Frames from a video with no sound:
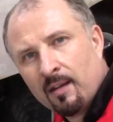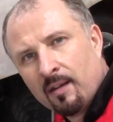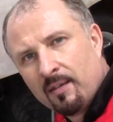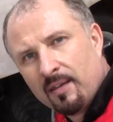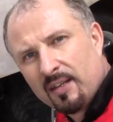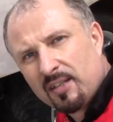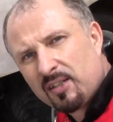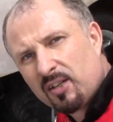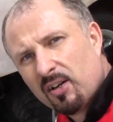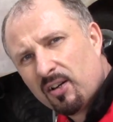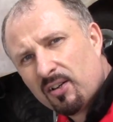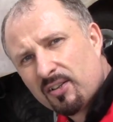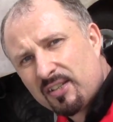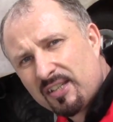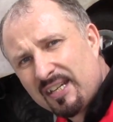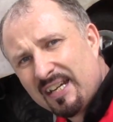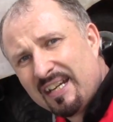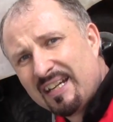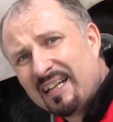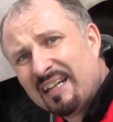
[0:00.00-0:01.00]
This car's
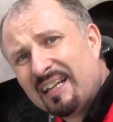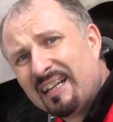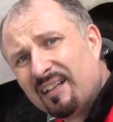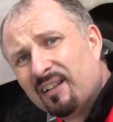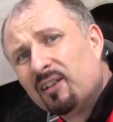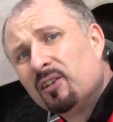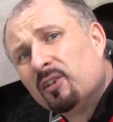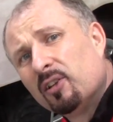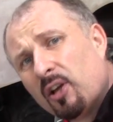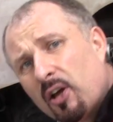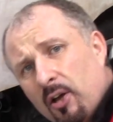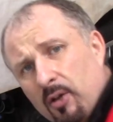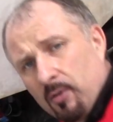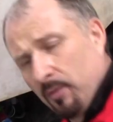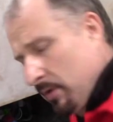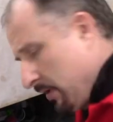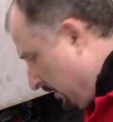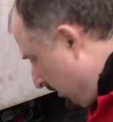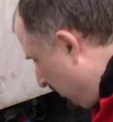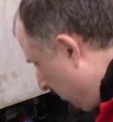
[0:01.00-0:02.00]
sitting a little
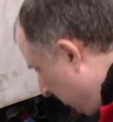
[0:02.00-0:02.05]
low,